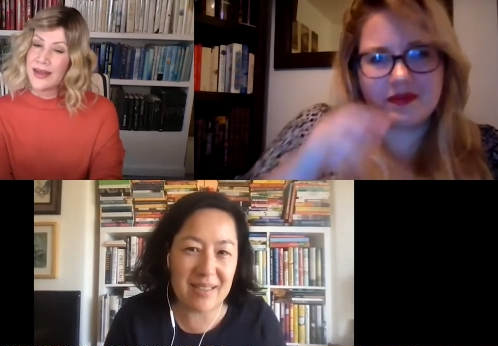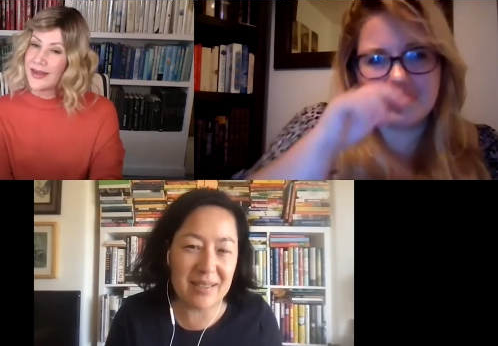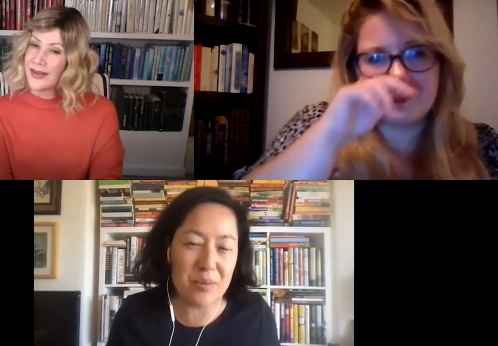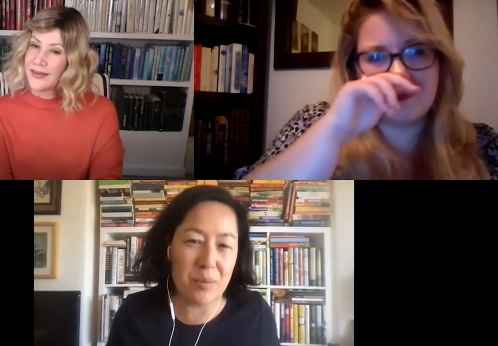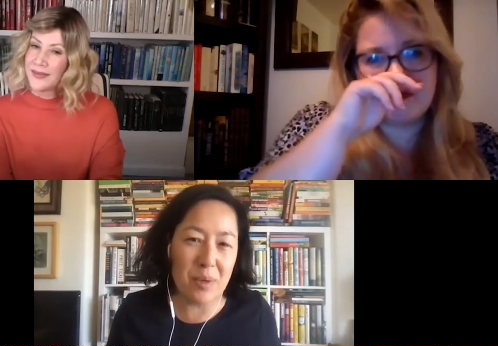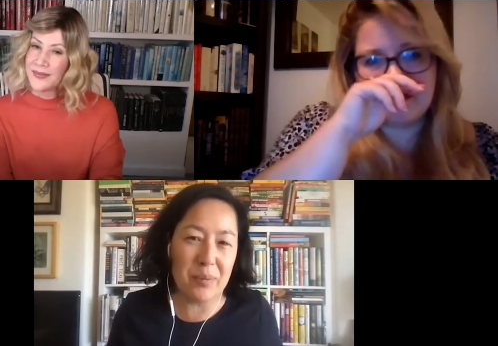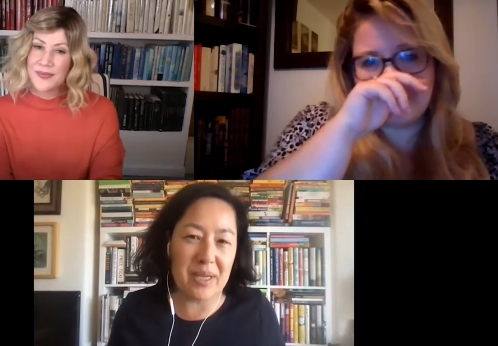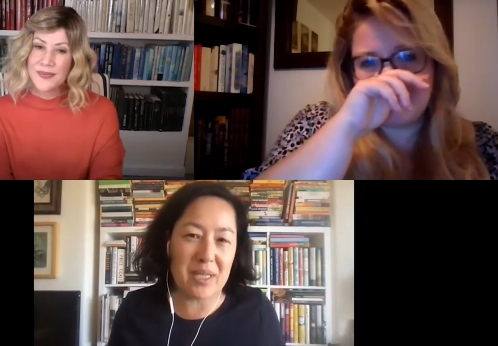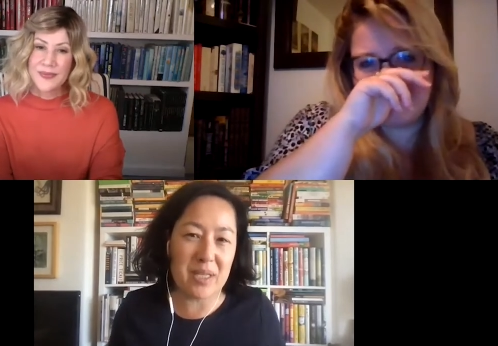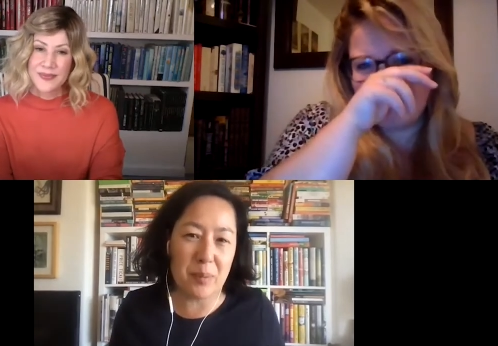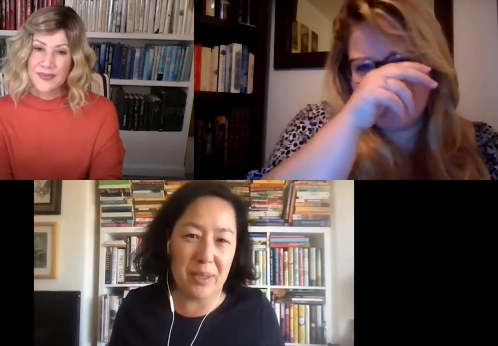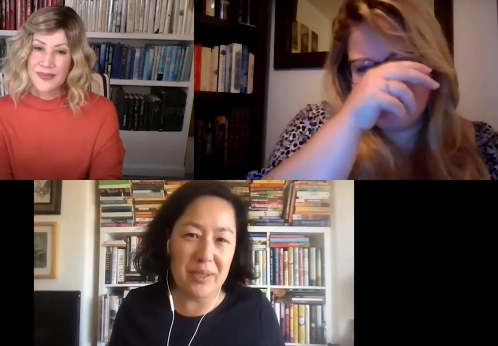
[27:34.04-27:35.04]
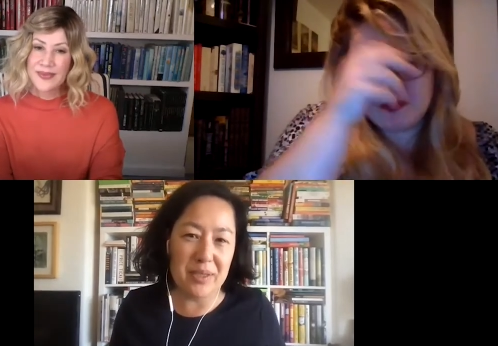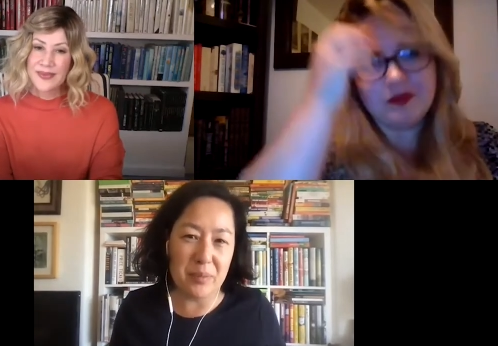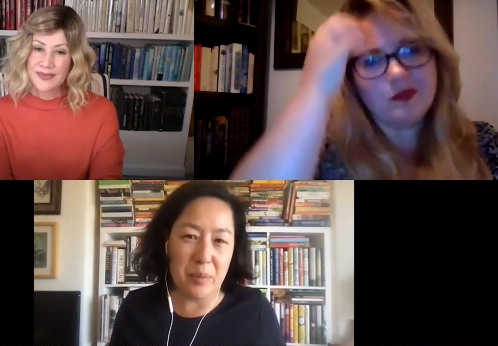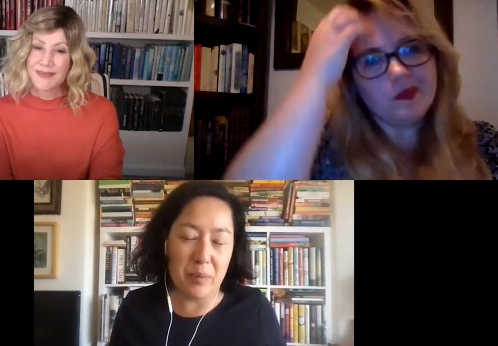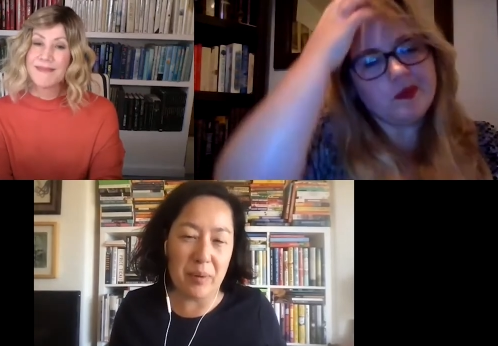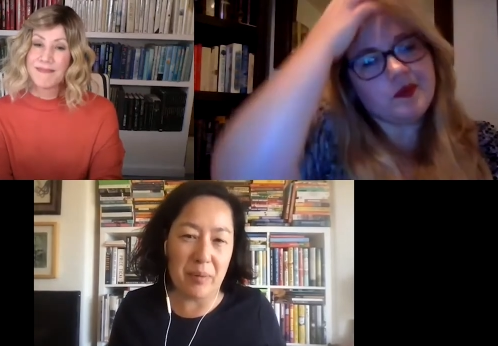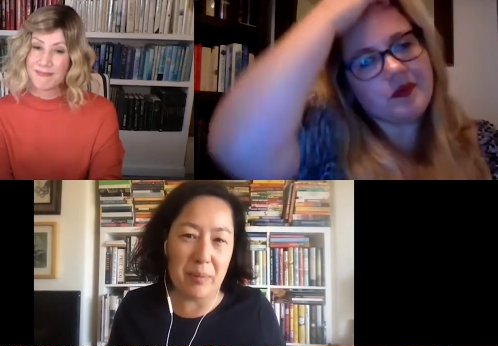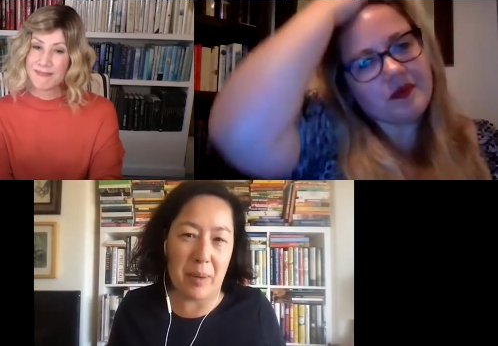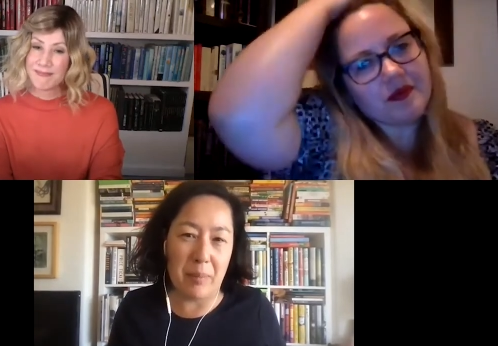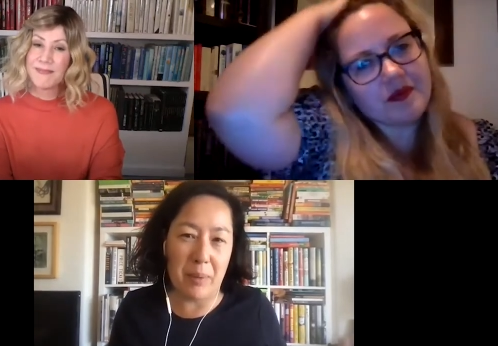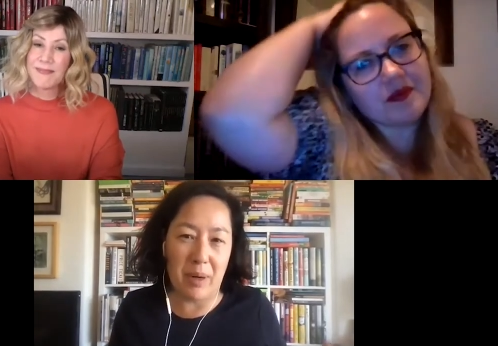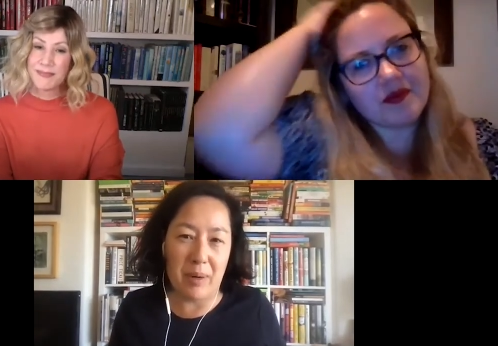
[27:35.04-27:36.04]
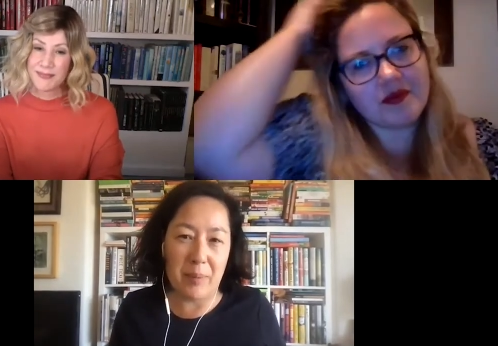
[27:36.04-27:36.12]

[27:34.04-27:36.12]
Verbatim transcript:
Speaker 1: it's what we experience and what we remember.